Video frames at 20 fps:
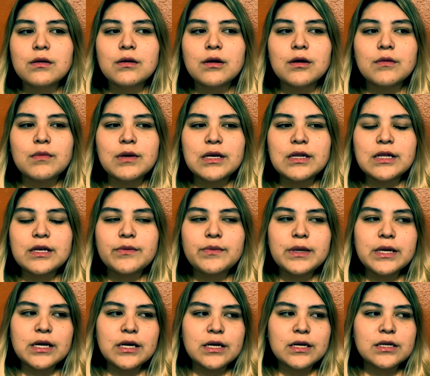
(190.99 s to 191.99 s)
mainly
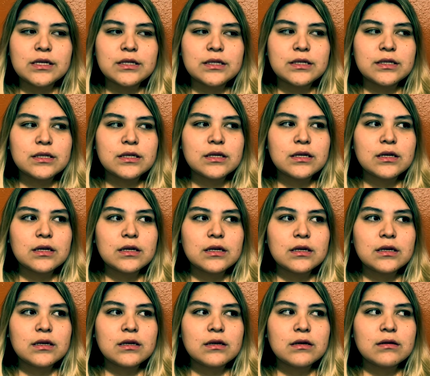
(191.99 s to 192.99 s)
because
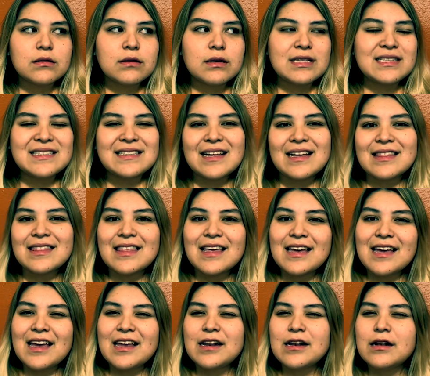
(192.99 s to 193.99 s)
it's not
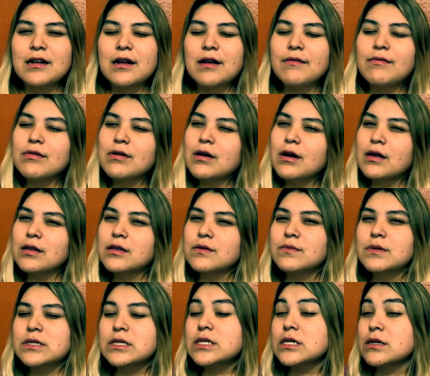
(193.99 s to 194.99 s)
that I never got the
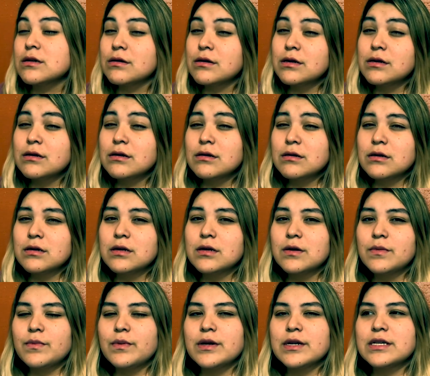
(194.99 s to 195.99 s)
material,
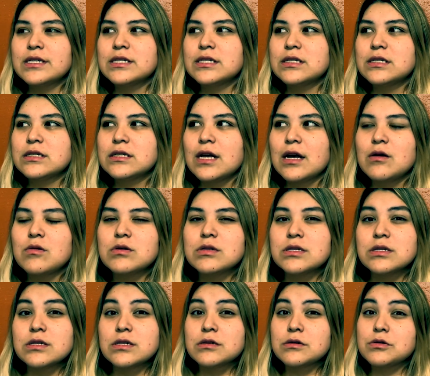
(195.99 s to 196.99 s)
but it's just I was
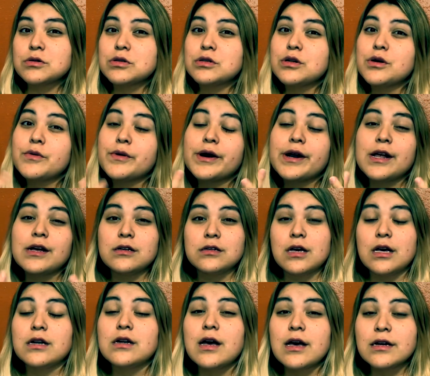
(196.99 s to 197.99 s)
a little slower
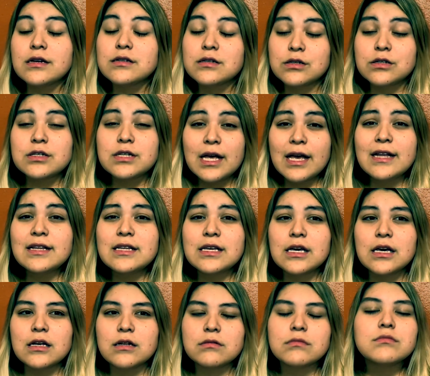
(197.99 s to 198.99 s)
at understanding
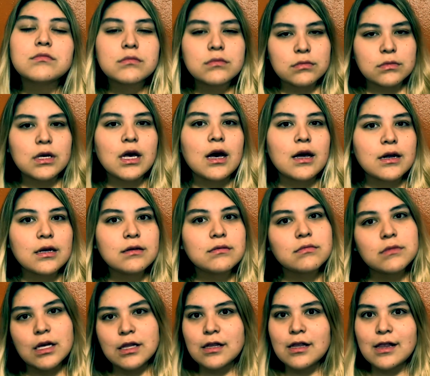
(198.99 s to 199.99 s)
it. Got it
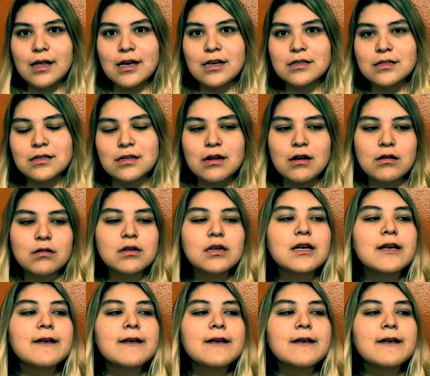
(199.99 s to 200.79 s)
nonetheless, you know.